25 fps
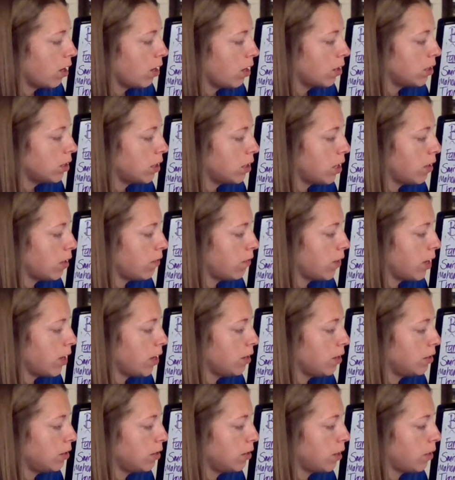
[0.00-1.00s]

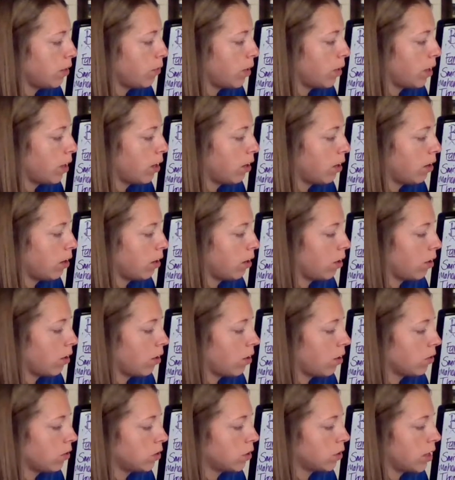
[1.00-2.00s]
TVs, and we
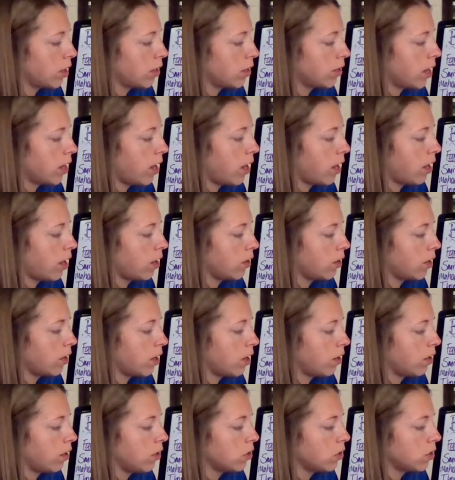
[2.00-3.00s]
go straight down,
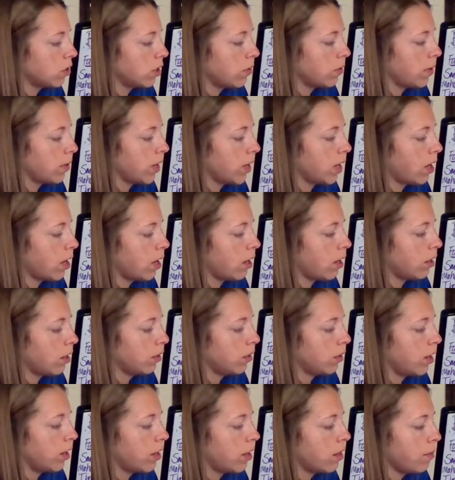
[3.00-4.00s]
and usually we
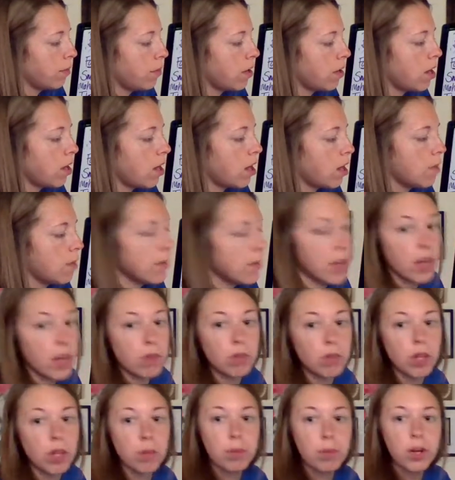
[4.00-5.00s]
color in the bar, make it
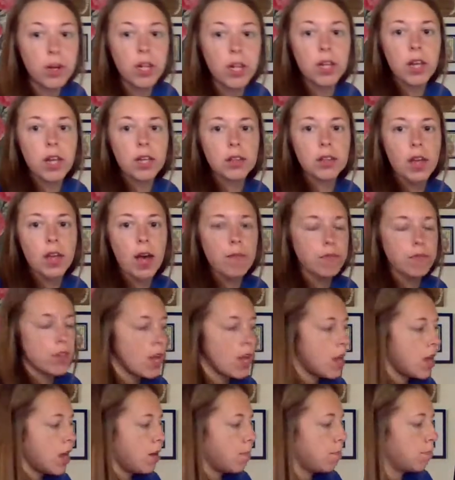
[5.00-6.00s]
really pretty like that.
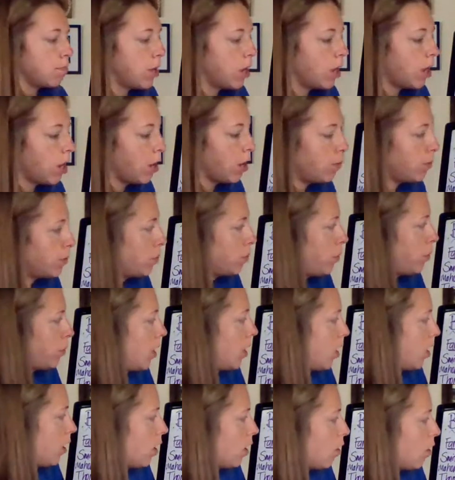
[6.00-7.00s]
Mahomes, we
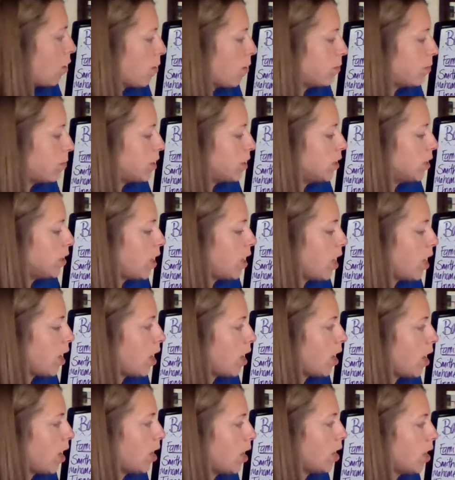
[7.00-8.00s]
can go up to
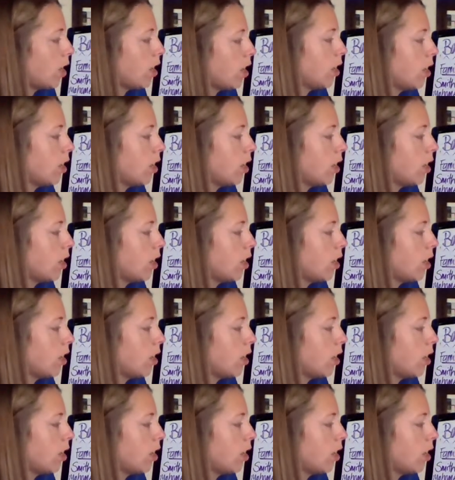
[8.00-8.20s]
10.